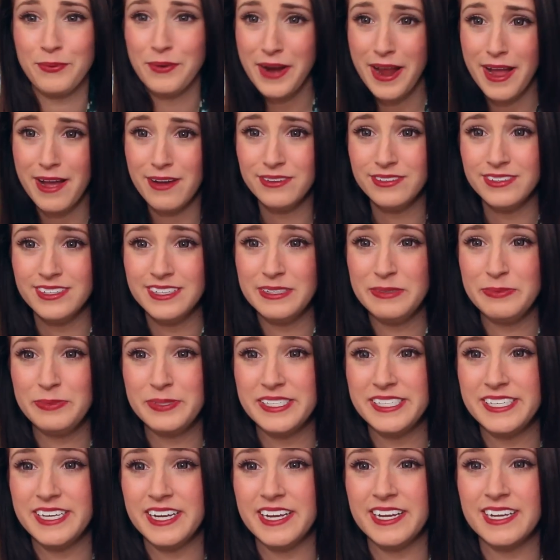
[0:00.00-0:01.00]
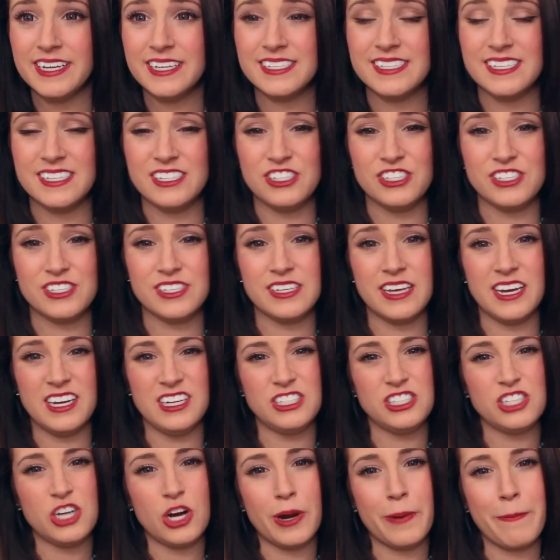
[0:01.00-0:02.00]
brown lipsticks and just
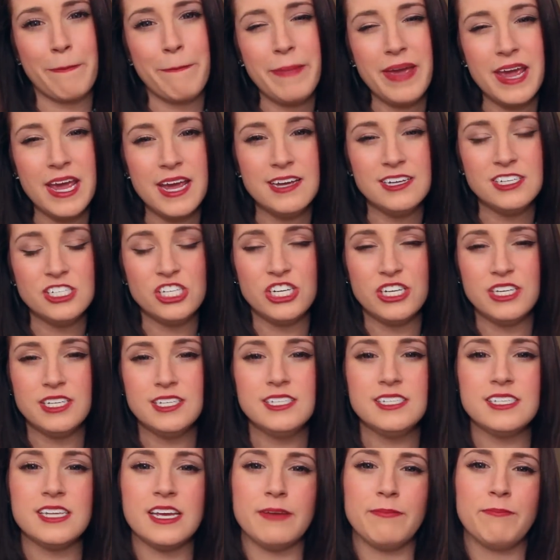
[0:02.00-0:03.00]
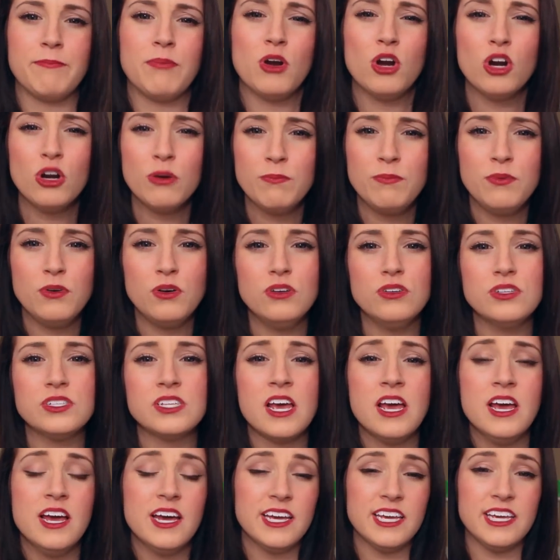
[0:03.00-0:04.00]
like dark beiges and
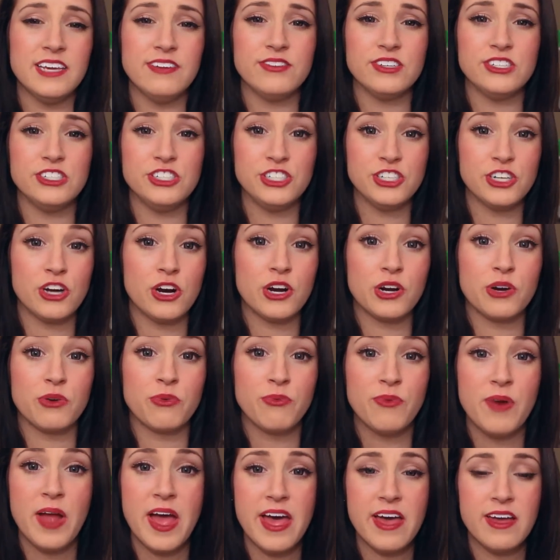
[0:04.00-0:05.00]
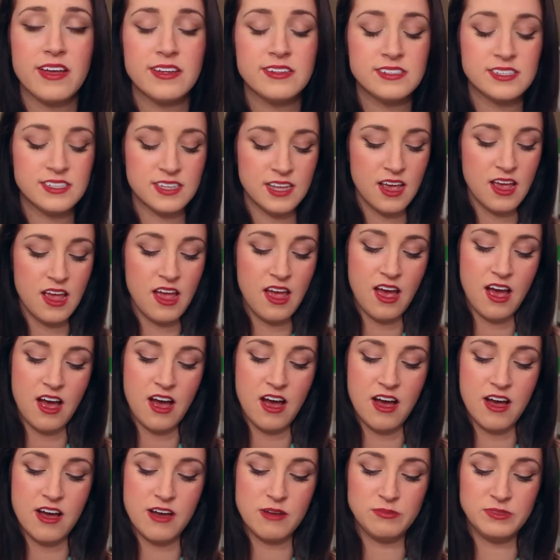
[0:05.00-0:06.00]
purples, even dark reds.
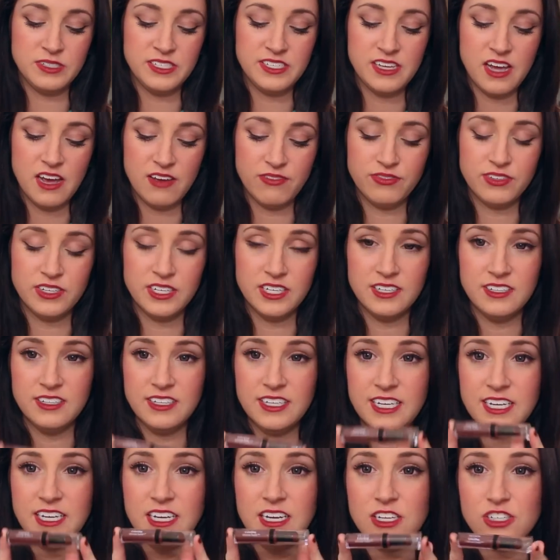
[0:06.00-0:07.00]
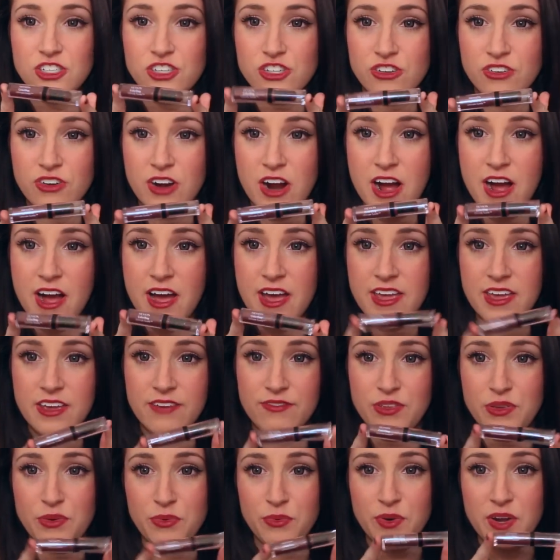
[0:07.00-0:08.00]
Definitely try,
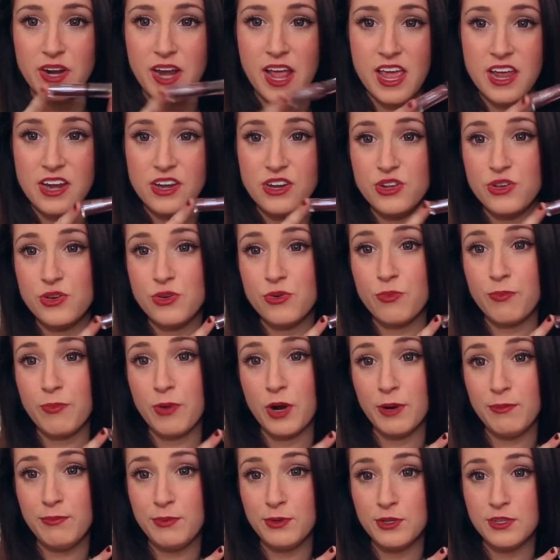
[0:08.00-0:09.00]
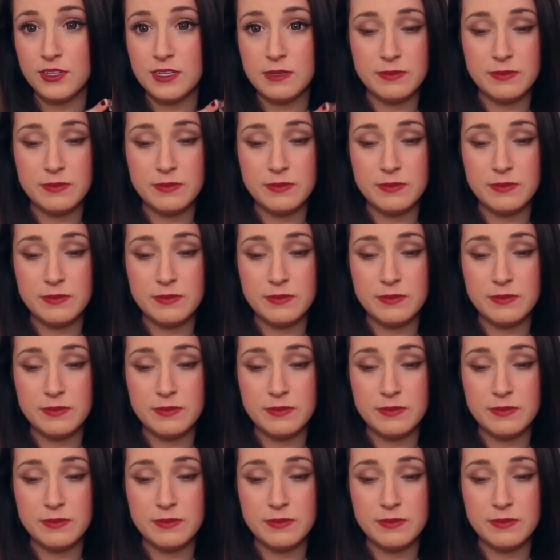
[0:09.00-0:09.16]
if you want a new purple